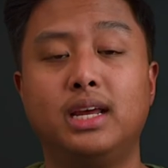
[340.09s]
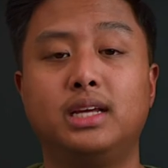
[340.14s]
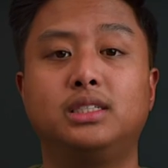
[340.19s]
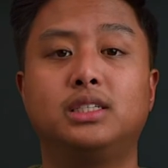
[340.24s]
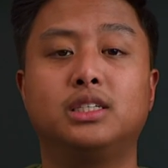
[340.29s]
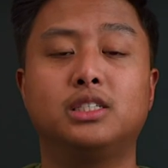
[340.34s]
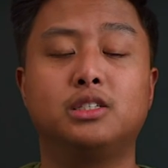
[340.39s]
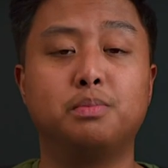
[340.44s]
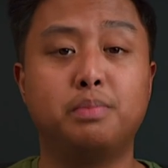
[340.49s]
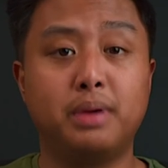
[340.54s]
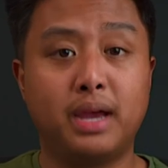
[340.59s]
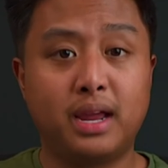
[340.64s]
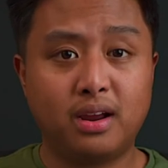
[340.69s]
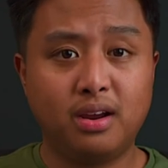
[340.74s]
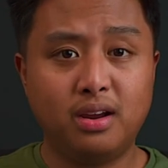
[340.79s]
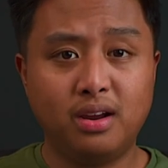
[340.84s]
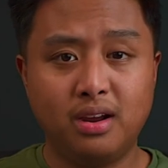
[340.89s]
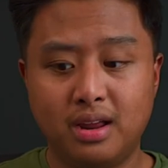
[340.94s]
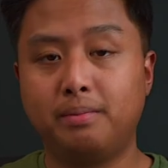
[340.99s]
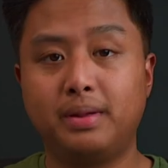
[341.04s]
inch is
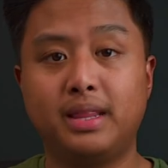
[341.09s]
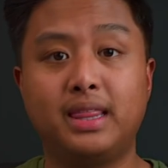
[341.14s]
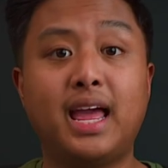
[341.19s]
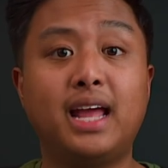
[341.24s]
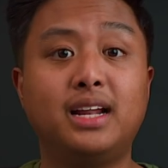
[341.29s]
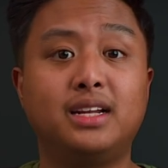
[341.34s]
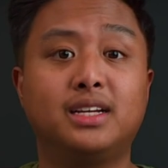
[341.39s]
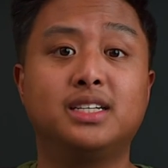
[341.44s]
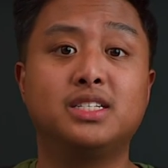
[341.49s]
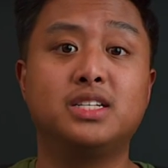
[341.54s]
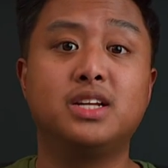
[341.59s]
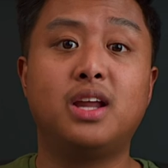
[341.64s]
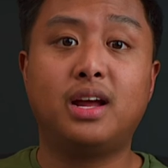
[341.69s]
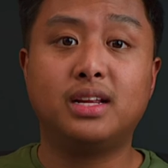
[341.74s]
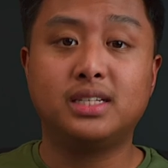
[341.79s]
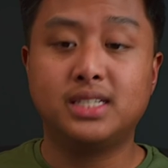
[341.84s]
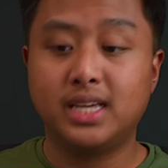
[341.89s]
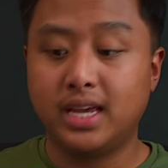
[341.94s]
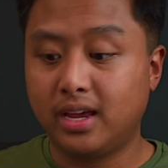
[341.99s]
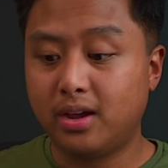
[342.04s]
better, but that does
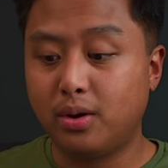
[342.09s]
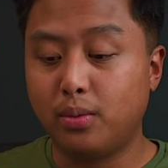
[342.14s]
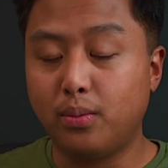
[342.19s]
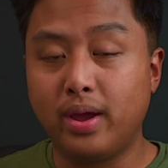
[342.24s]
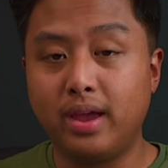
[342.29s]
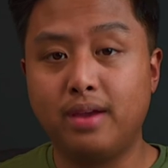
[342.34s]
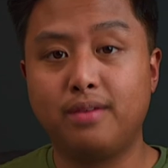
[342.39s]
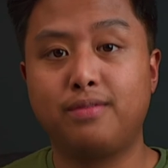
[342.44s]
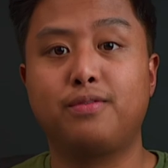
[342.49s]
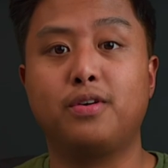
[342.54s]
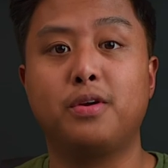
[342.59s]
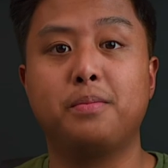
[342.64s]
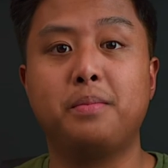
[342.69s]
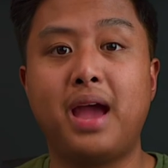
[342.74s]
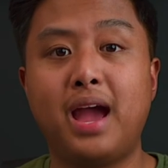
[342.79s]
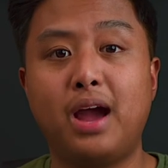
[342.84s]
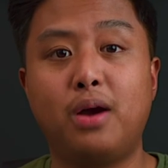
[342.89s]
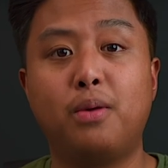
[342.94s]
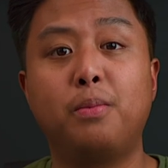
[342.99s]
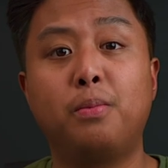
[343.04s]
not take away from
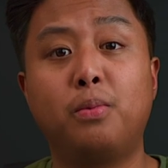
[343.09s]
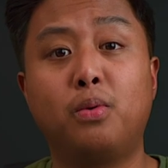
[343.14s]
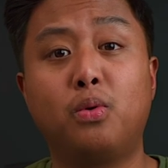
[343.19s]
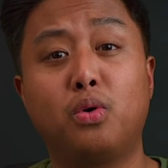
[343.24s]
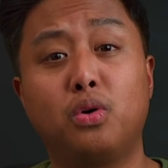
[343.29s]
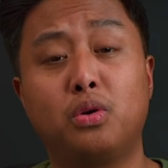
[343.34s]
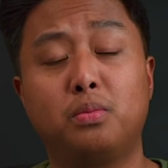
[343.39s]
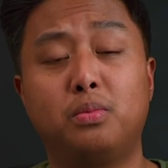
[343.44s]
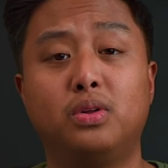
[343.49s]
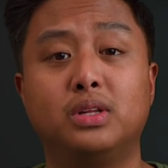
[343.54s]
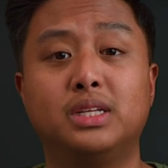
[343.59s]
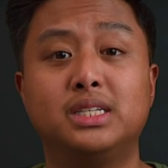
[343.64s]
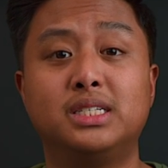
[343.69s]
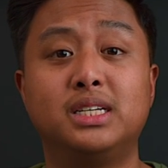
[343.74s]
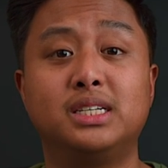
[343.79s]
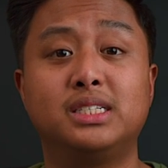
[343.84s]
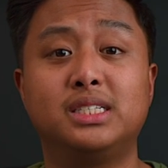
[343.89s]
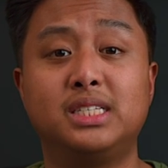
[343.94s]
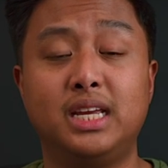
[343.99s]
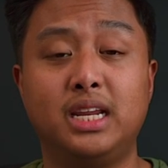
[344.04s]
how portable the
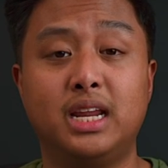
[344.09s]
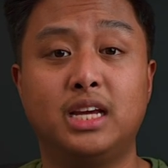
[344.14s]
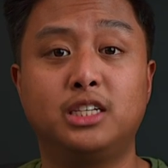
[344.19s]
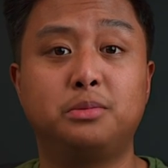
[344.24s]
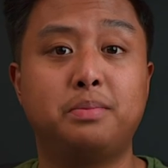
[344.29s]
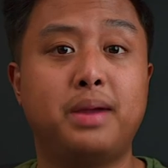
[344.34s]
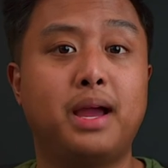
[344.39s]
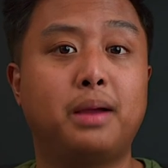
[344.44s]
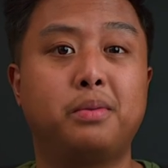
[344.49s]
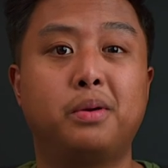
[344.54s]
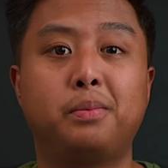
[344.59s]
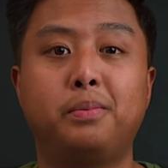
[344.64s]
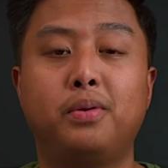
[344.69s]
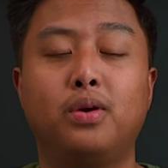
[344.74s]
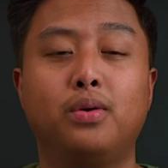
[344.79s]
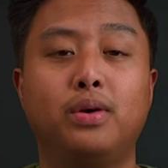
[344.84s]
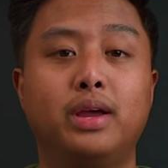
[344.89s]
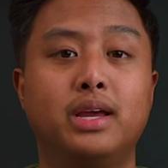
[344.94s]
16 inch MacBook Pro